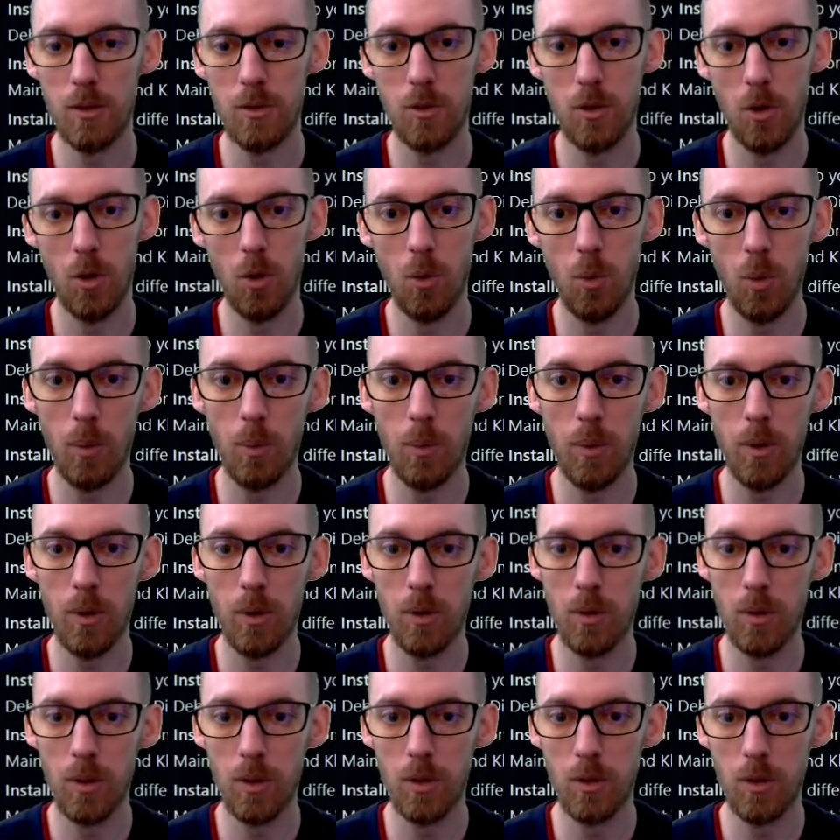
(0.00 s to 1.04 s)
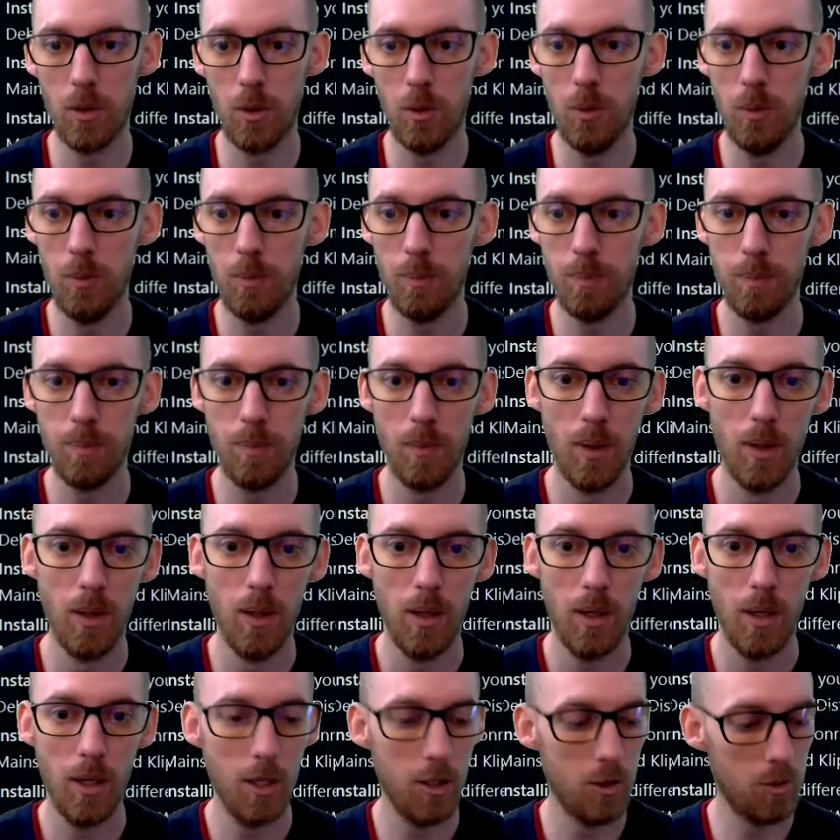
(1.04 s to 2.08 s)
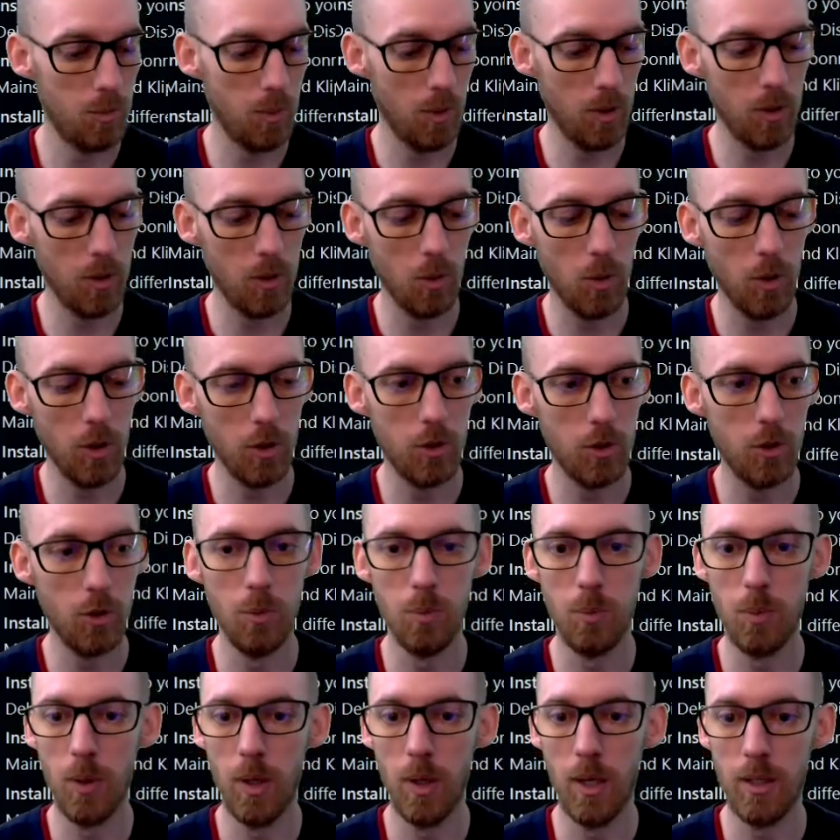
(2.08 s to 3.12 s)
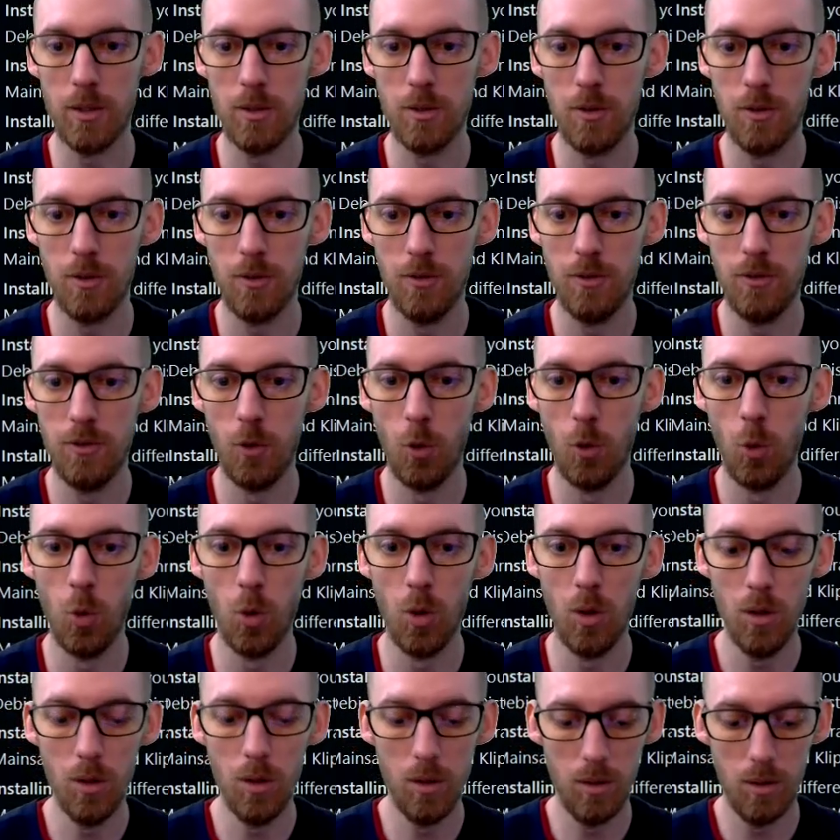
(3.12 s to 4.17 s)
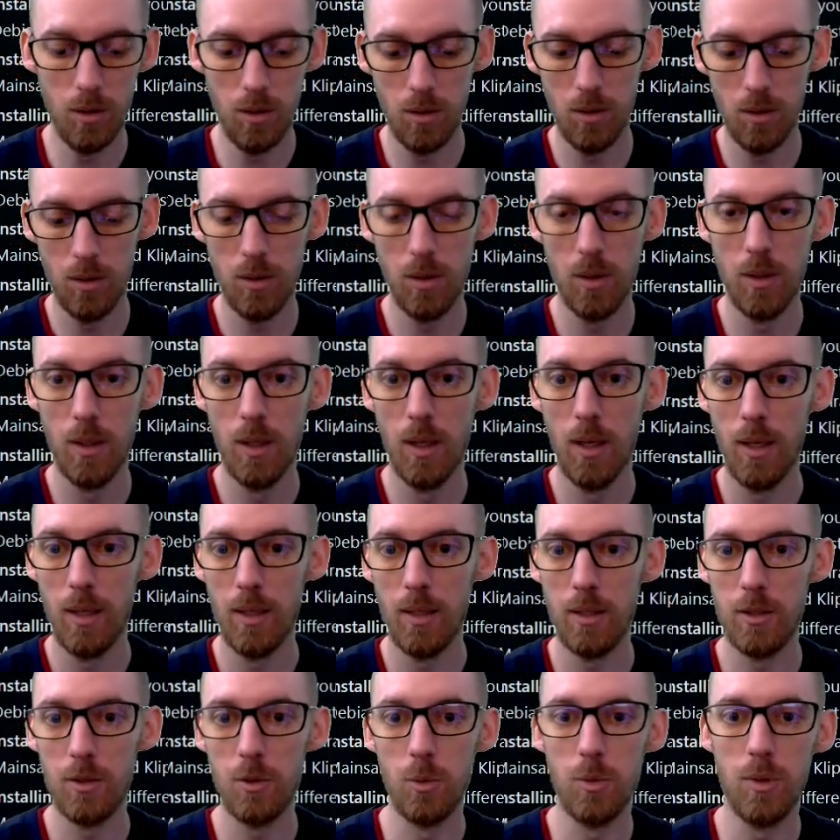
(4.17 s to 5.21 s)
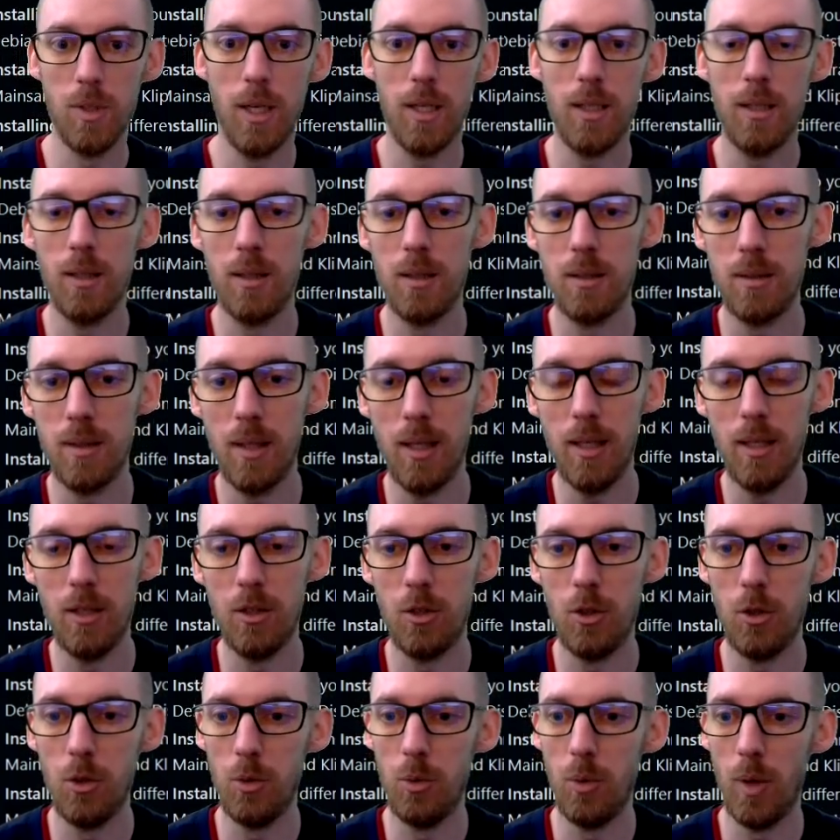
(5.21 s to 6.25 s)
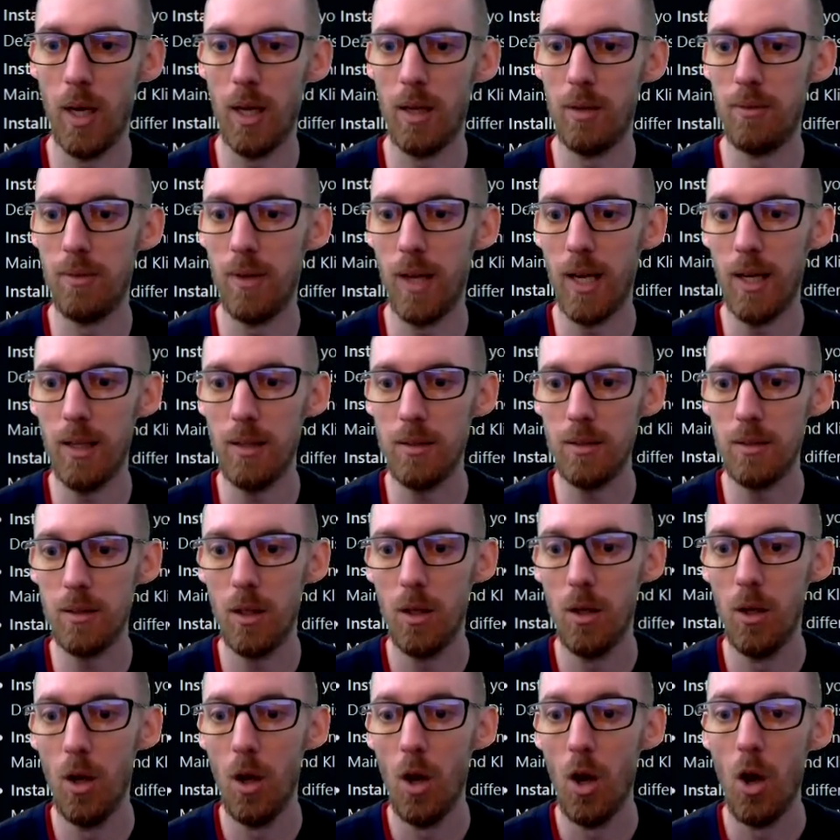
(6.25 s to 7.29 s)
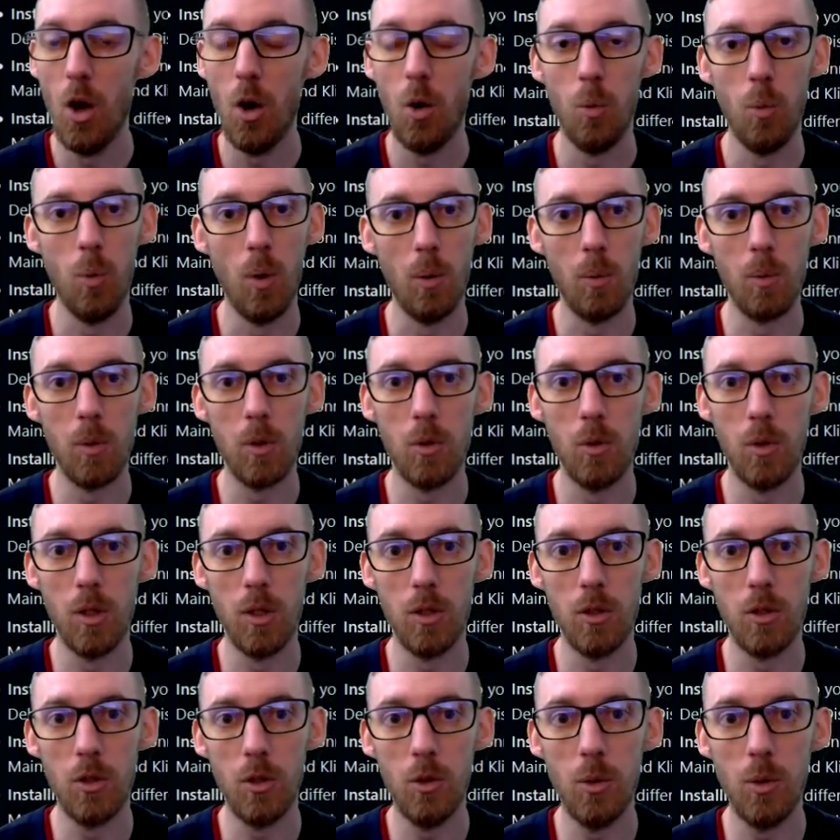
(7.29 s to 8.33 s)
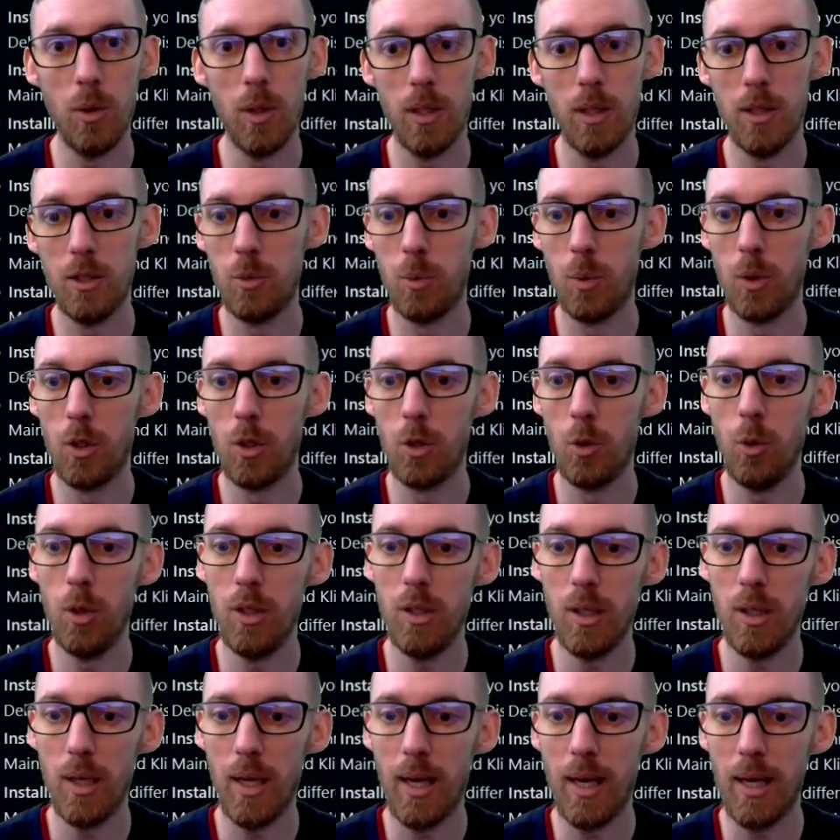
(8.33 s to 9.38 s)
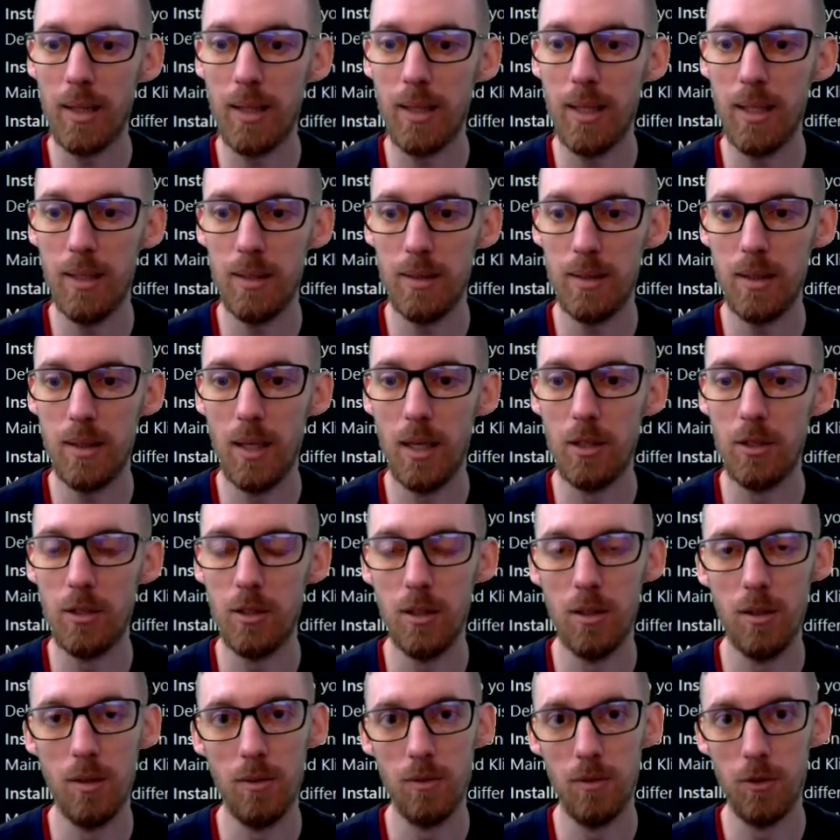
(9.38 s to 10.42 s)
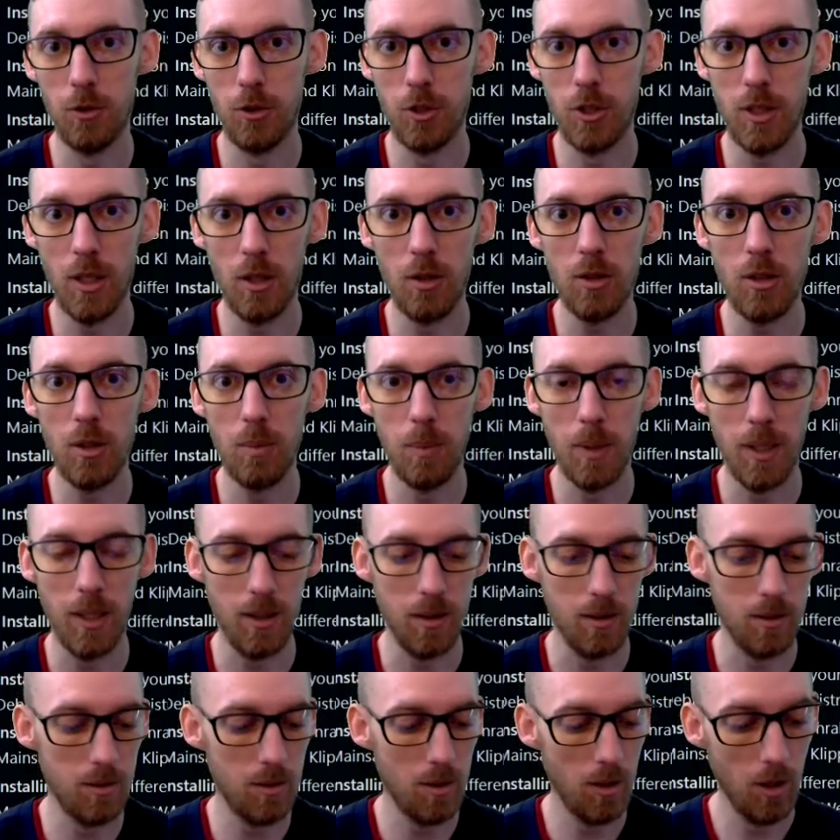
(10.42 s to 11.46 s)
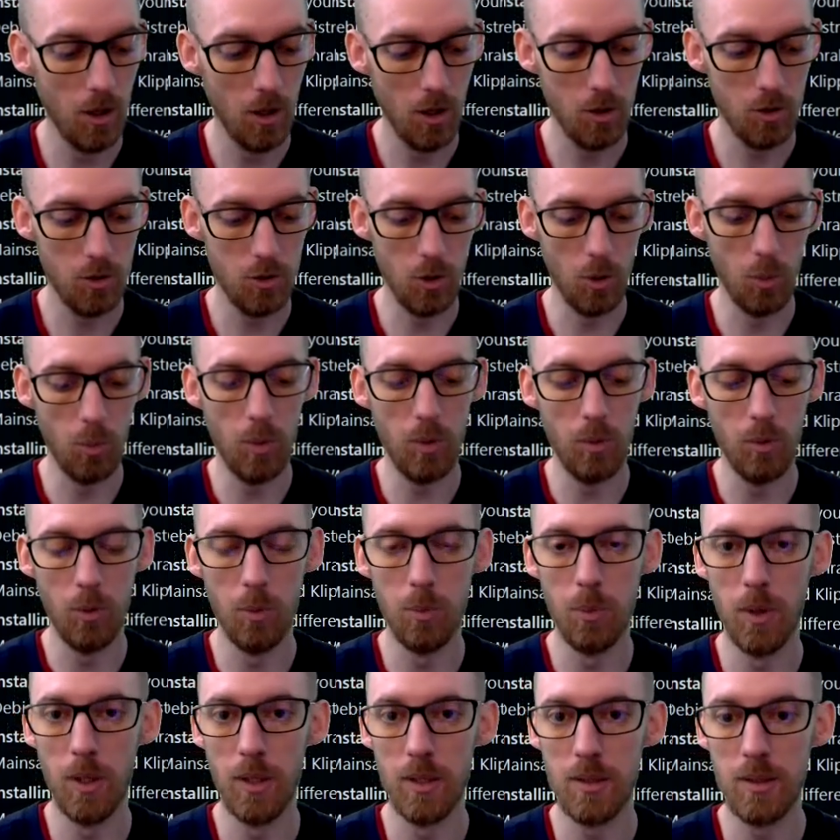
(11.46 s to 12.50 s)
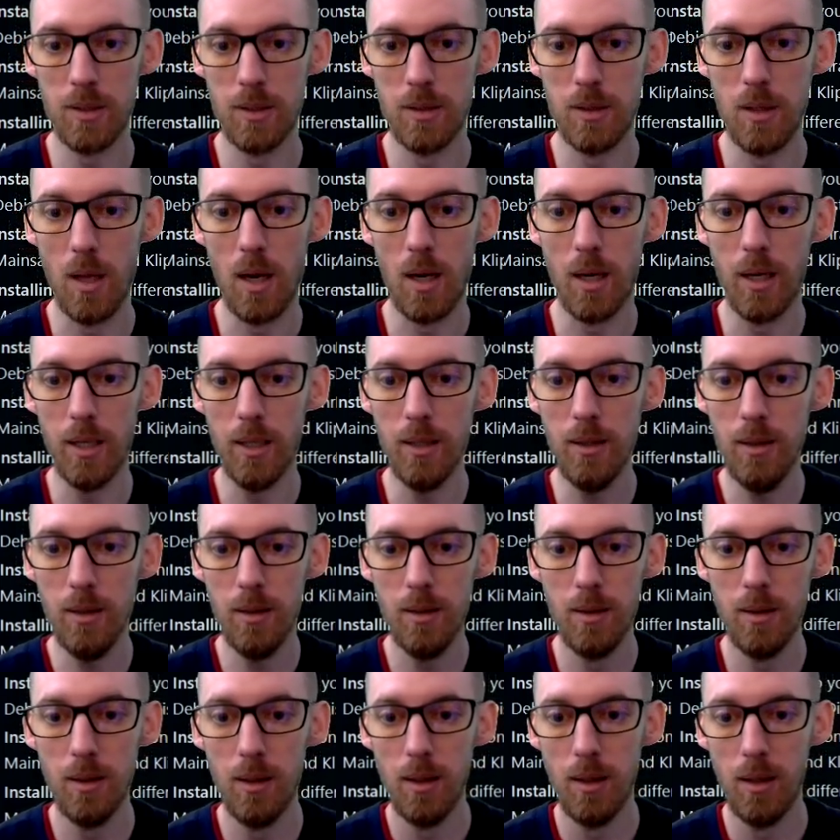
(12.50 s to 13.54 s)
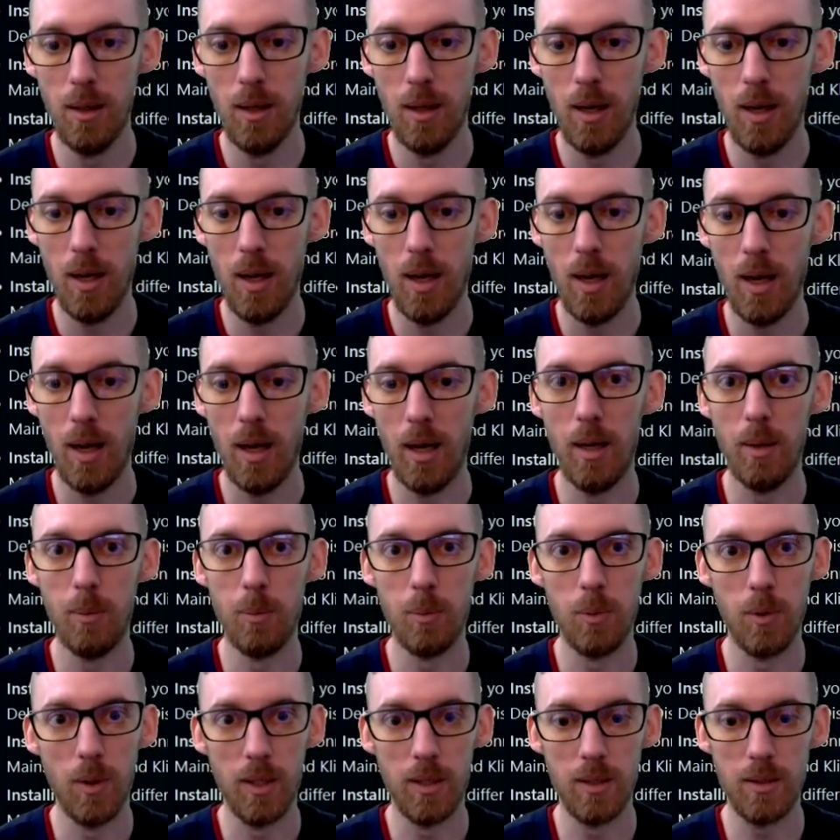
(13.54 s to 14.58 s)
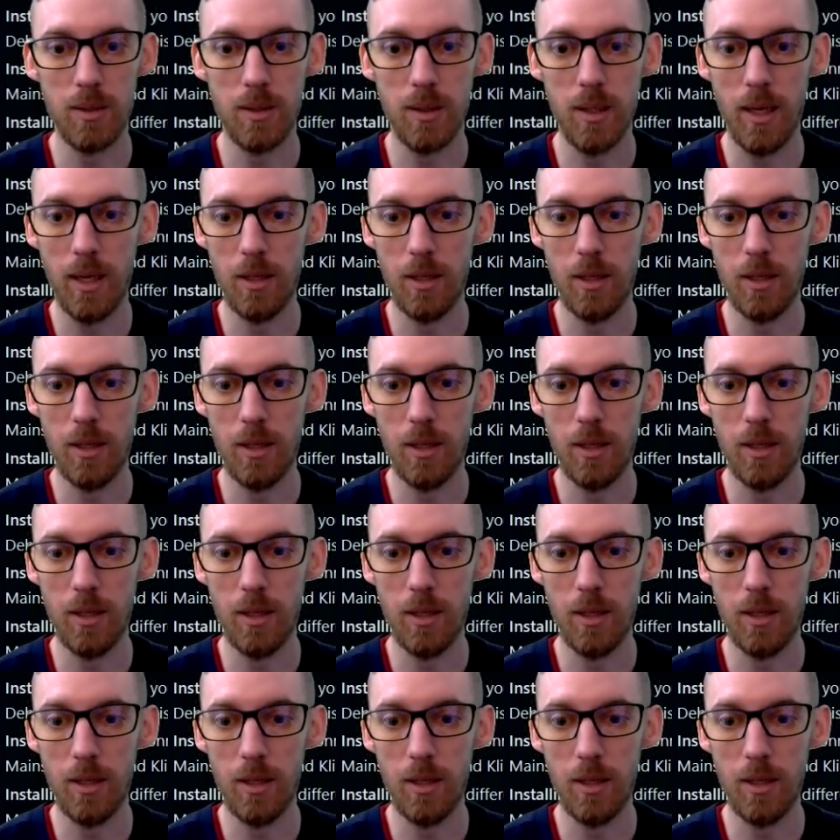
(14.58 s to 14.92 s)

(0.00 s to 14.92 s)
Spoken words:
So what we are going to do is we're going to press 4. This will take us into advanced. What we're going to do is we're going to add the extension for shell commands. So we will press 9 and press